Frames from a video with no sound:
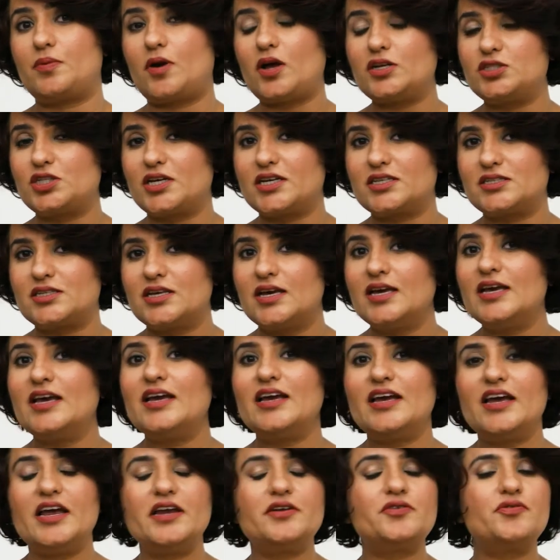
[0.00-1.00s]
projects,
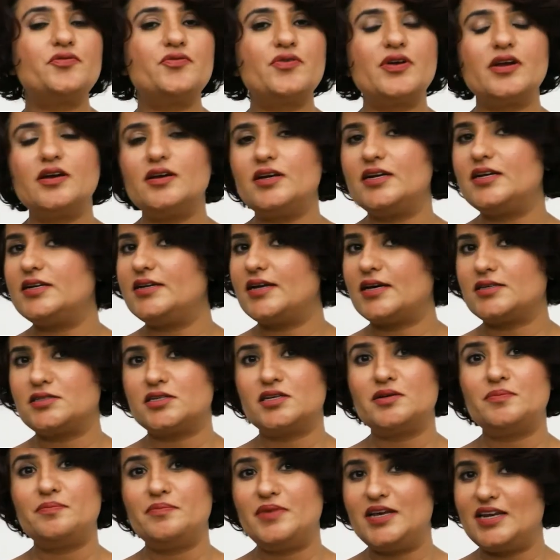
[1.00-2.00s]
it really
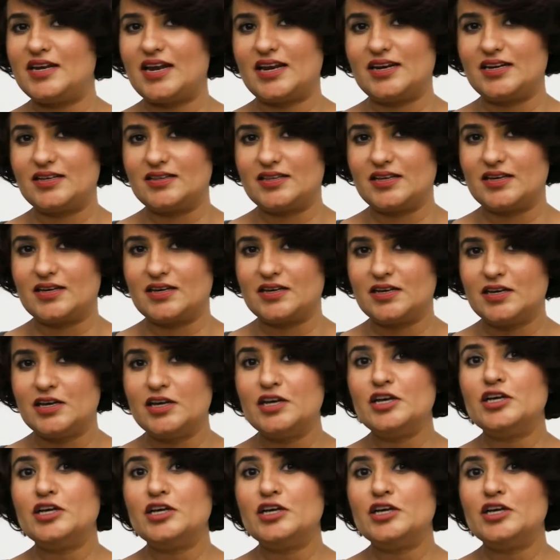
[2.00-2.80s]
doesn't mean anything.